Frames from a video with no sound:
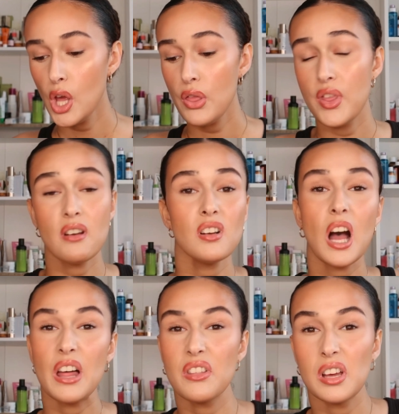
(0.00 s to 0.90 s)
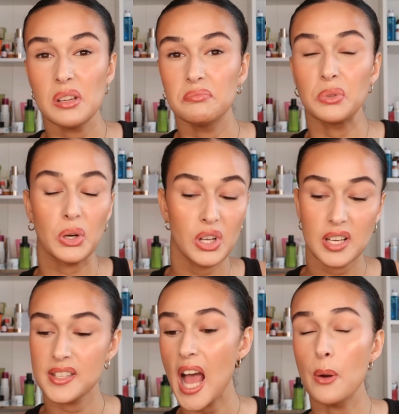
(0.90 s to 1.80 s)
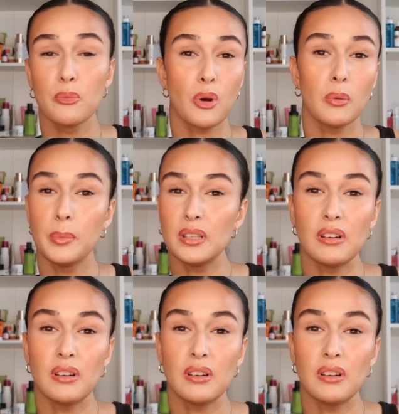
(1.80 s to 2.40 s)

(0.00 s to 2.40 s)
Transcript: there are other products that I would probably